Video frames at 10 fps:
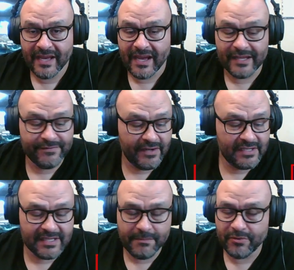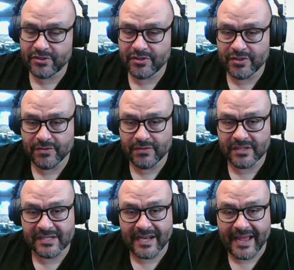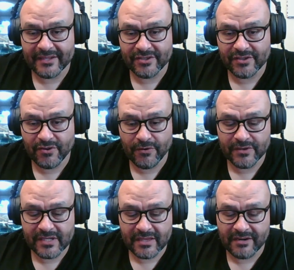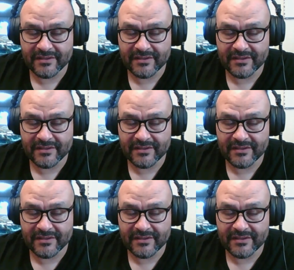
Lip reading: It's very simple to do. There's a lot of tutorials out there.